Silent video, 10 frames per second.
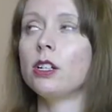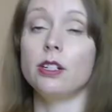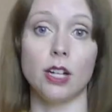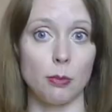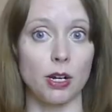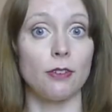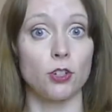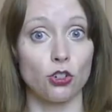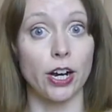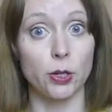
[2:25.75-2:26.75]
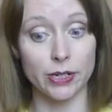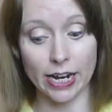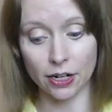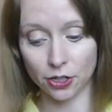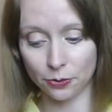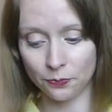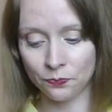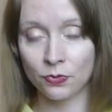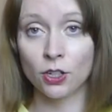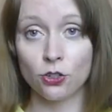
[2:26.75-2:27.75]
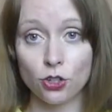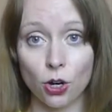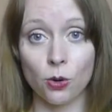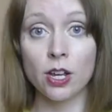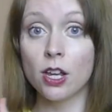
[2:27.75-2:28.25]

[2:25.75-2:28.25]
dumb enough to try to attack you. So